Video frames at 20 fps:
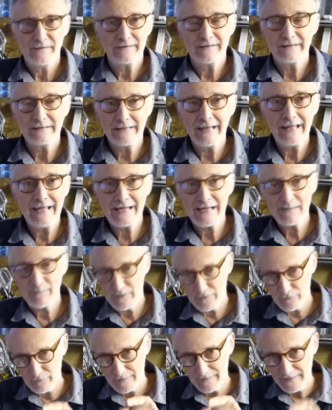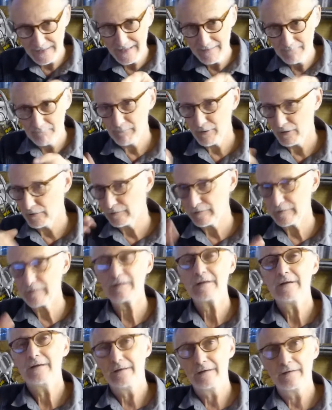the delay between the impulse
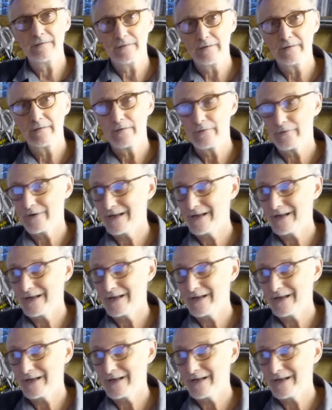and the